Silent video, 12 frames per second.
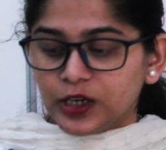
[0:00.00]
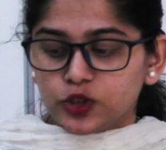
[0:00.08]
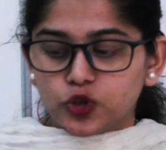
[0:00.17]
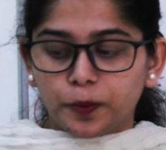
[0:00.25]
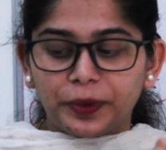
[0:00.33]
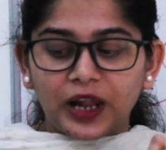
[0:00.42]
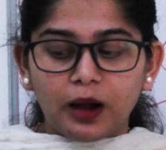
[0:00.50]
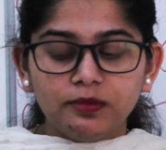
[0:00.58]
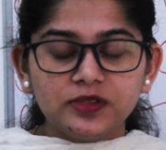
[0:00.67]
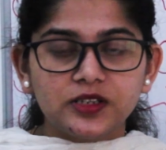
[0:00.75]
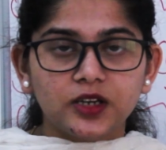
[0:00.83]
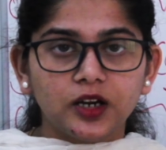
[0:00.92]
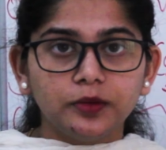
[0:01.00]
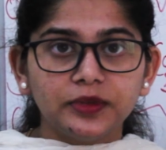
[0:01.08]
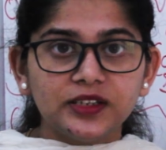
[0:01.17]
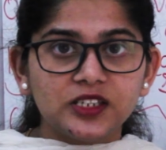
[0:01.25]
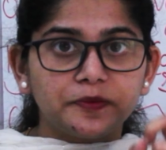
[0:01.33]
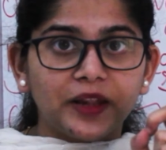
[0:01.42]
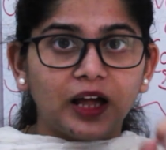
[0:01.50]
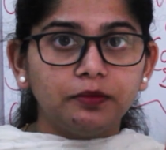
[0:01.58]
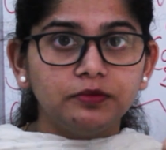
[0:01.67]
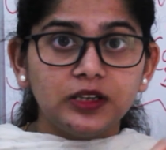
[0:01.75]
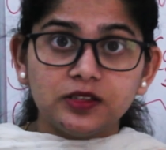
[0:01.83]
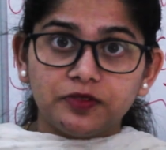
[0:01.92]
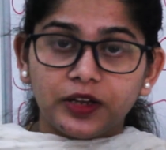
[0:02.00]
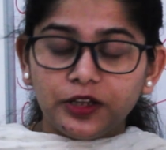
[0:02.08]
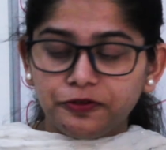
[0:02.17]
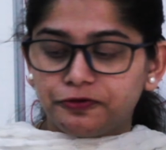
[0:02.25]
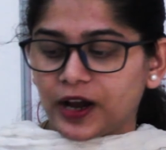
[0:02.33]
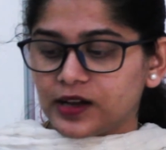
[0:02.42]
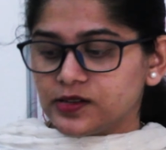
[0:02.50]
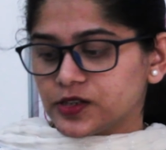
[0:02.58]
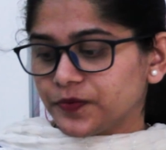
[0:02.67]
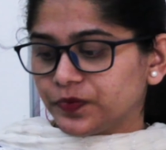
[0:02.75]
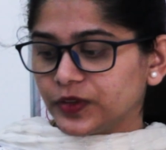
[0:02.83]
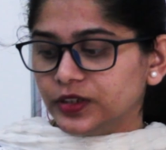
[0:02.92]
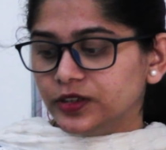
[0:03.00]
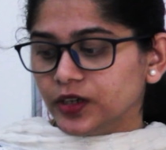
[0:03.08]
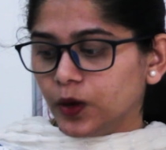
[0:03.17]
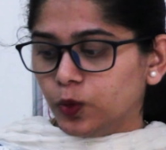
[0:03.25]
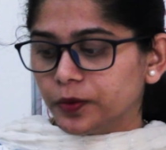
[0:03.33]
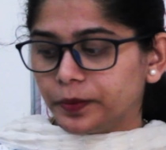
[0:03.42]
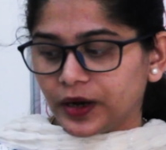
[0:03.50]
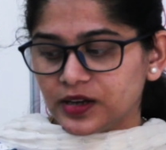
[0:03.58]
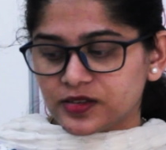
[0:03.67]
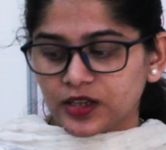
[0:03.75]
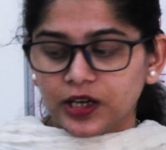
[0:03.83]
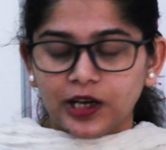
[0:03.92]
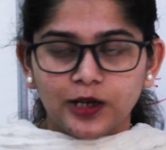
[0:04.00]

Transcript: So plump deer means, plump means very fat deer would pass.